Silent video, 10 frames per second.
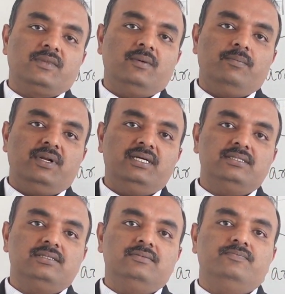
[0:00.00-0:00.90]

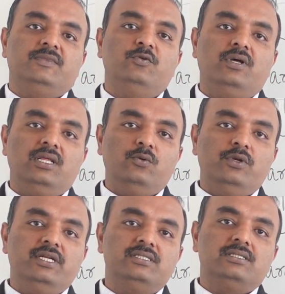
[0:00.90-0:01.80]
plus your
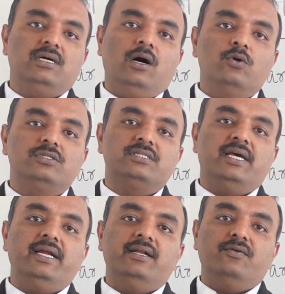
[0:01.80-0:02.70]
unit's
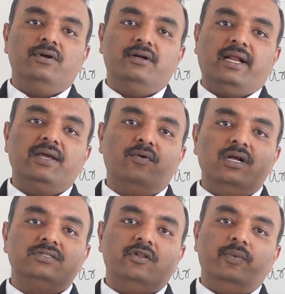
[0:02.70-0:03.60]
outside dry
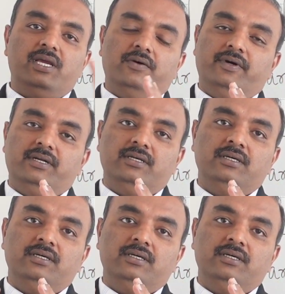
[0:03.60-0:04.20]
walls will be covered.